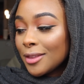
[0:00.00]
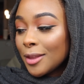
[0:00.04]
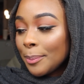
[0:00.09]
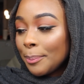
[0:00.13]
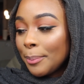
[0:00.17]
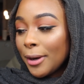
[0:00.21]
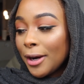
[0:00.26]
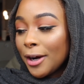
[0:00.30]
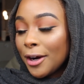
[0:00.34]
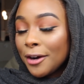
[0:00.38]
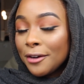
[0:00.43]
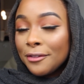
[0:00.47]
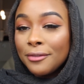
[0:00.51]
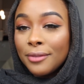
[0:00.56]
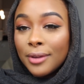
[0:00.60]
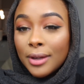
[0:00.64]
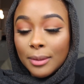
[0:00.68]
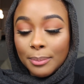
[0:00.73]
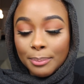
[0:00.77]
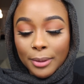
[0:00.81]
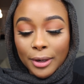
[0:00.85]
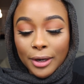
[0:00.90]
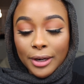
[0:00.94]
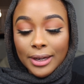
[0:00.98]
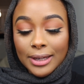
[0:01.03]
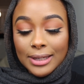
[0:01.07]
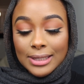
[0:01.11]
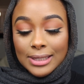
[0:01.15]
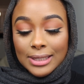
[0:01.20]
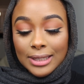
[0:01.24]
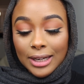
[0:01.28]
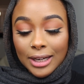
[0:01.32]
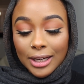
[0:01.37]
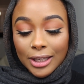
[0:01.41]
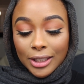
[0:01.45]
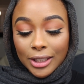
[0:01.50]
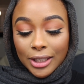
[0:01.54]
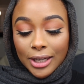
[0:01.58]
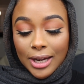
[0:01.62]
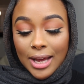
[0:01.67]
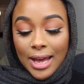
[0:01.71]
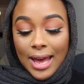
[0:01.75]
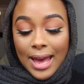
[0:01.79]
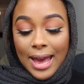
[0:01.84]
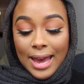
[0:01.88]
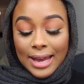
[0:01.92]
the perfect burgundy color.